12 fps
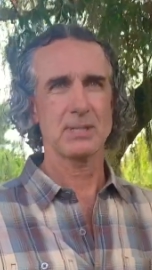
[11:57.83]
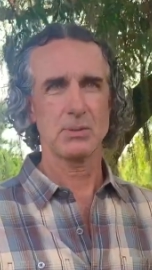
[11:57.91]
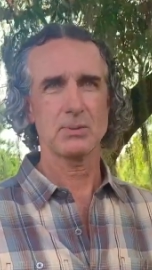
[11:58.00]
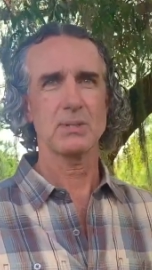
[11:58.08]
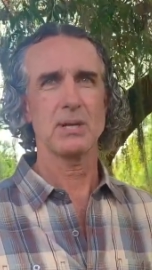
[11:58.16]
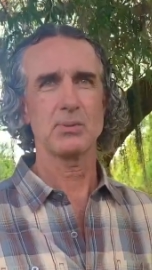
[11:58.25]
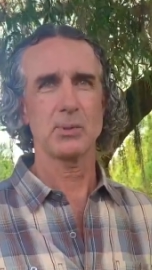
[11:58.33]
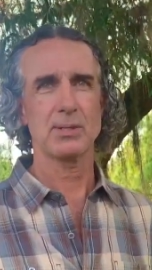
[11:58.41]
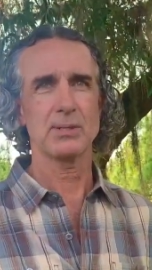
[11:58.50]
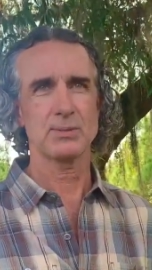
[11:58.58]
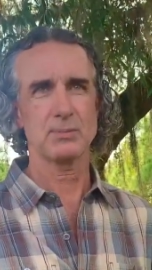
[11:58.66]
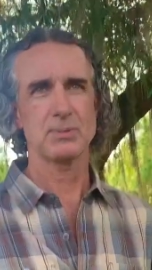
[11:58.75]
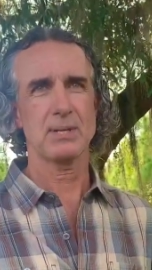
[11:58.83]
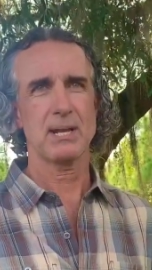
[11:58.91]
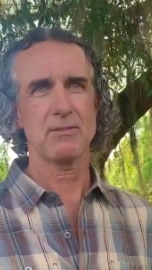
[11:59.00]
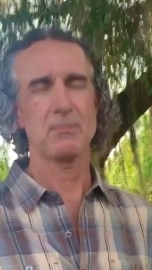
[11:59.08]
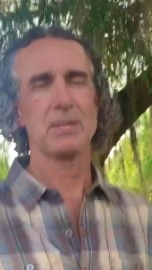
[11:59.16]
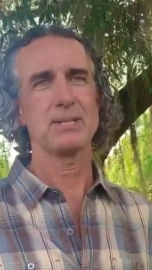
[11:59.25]
single-celled organisms that
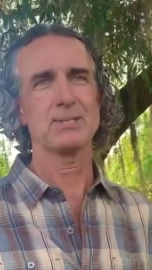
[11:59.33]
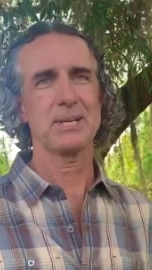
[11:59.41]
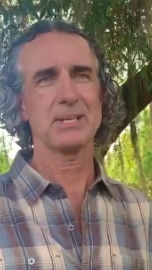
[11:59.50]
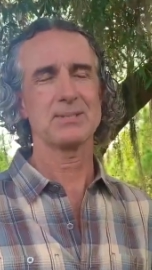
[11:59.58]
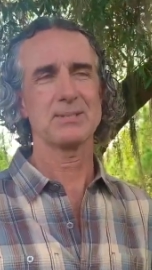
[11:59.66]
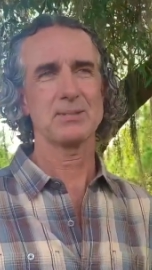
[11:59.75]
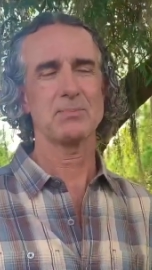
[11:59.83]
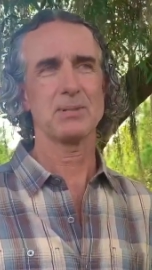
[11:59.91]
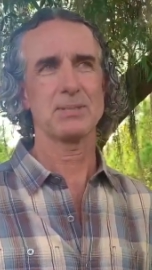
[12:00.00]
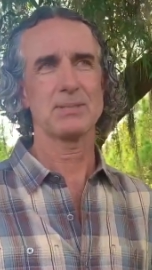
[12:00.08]
have many sexes, but